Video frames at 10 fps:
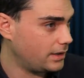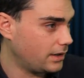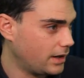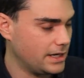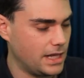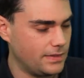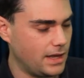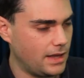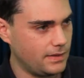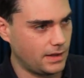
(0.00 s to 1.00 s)
here.
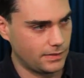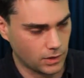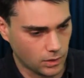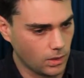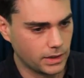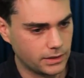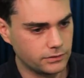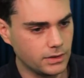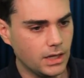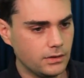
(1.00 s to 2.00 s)
And the goal
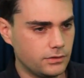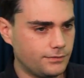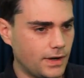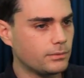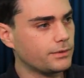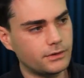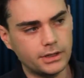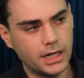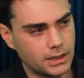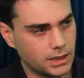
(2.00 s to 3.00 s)
is to find what their
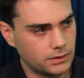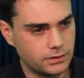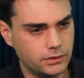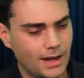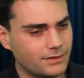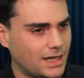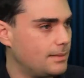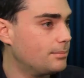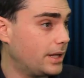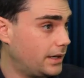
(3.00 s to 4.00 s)
tactic is, and you have to
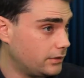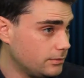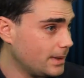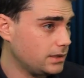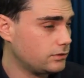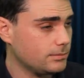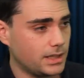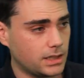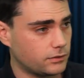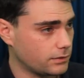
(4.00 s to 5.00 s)
game plan it. Too many
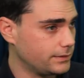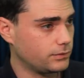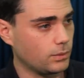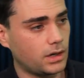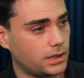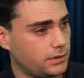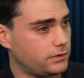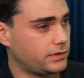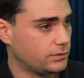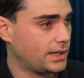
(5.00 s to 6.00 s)
conservatives walk into
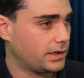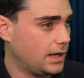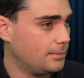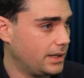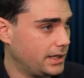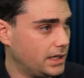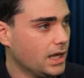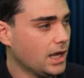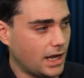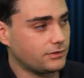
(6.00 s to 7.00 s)
these things without game planning it.
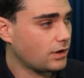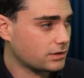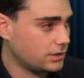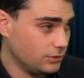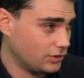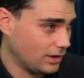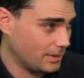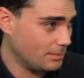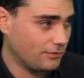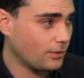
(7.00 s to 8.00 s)
I talked to you, Jeremy,
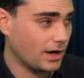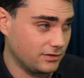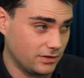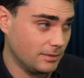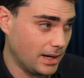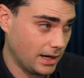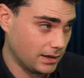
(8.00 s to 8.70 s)
before I did the debate.